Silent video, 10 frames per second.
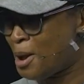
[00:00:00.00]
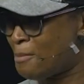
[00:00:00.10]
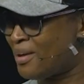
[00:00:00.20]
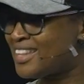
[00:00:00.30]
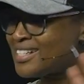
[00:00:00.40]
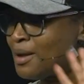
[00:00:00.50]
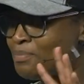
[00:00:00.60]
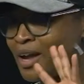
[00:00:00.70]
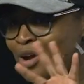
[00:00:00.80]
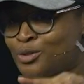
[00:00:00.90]
But there's
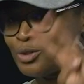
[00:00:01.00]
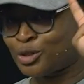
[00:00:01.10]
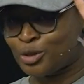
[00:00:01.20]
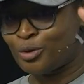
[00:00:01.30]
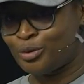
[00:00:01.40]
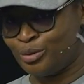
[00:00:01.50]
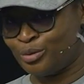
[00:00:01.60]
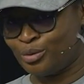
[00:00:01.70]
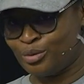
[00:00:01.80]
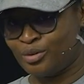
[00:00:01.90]
something I want to show
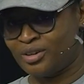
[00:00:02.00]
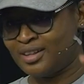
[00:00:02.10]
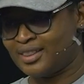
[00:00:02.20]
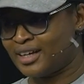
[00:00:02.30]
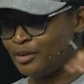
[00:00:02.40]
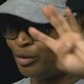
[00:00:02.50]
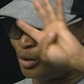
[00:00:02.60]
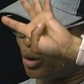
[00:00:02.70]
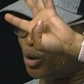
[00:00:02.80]
you that if you know